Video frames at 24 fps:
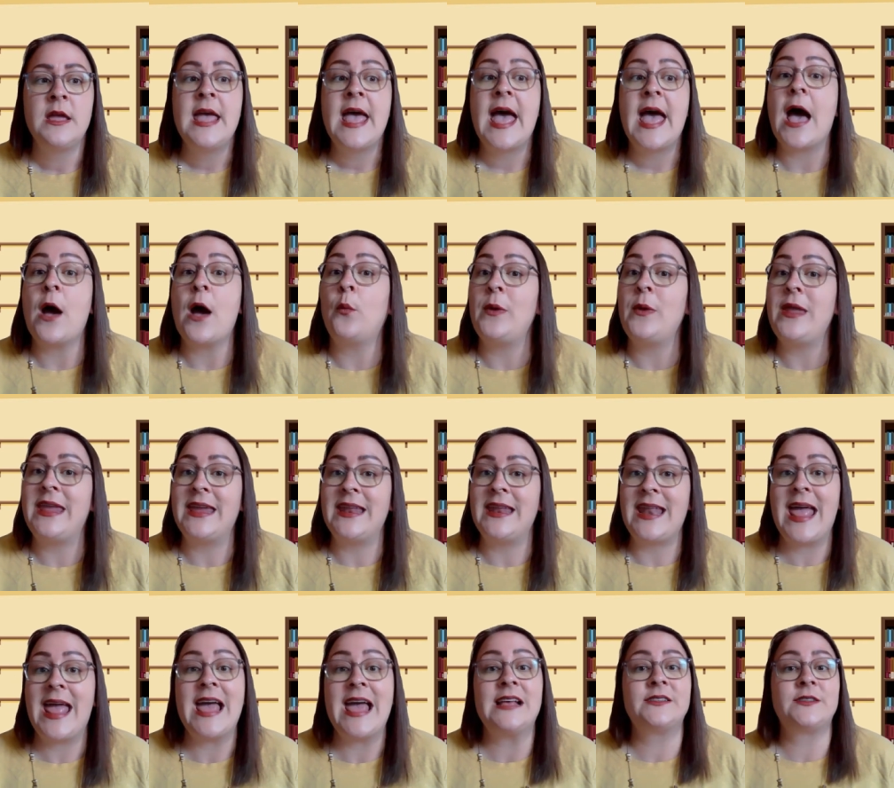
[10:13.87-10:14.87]
And we can
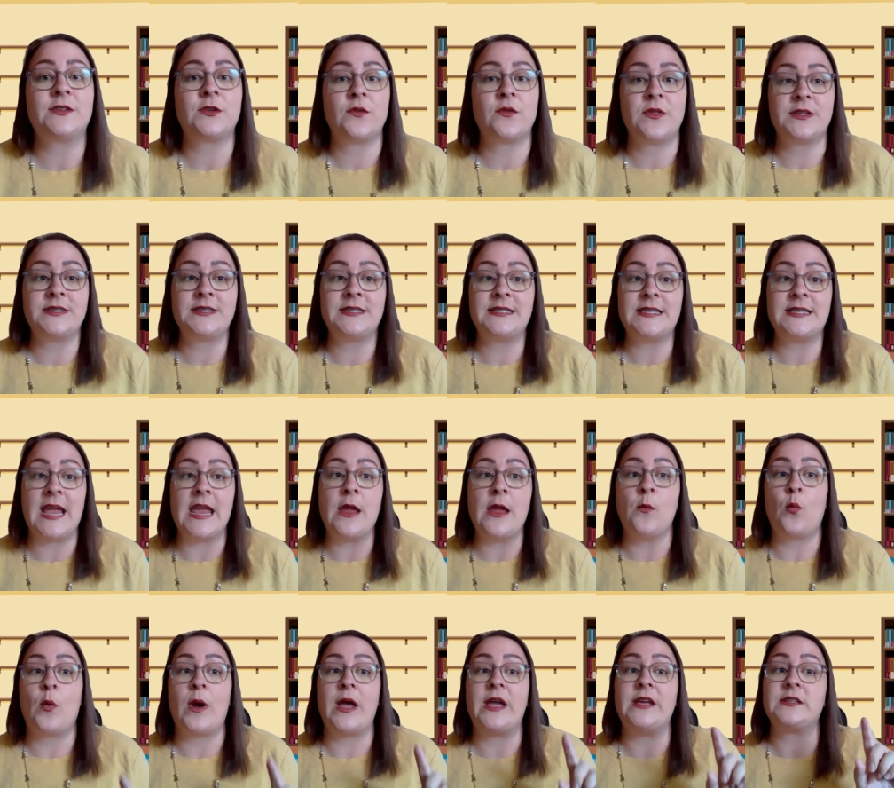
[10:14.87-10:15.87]
answer the same
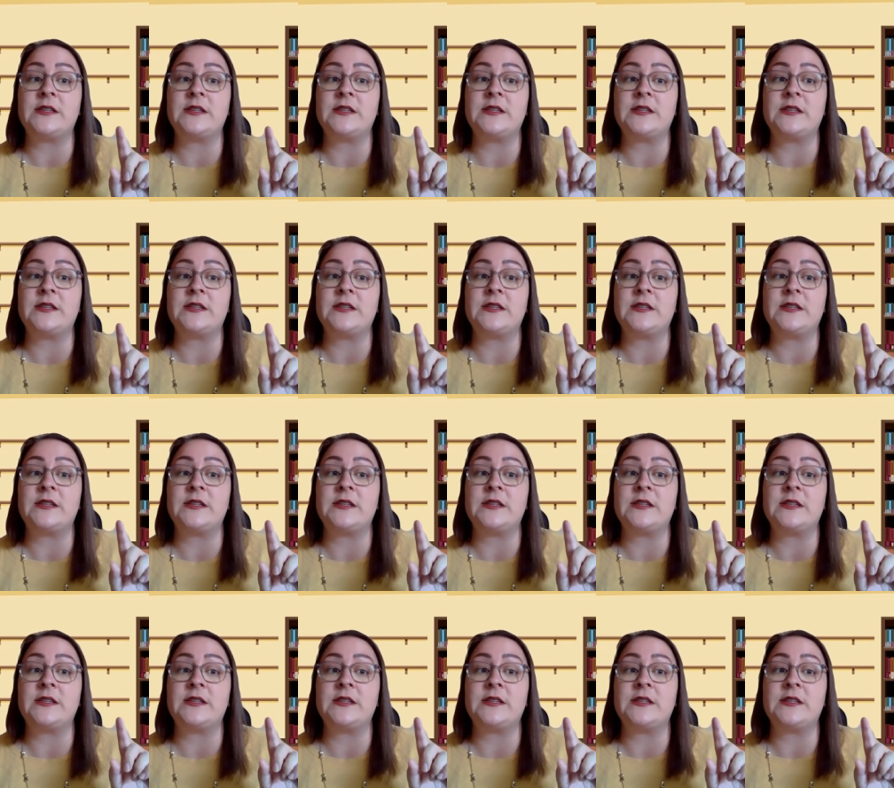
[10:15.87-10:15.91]
way.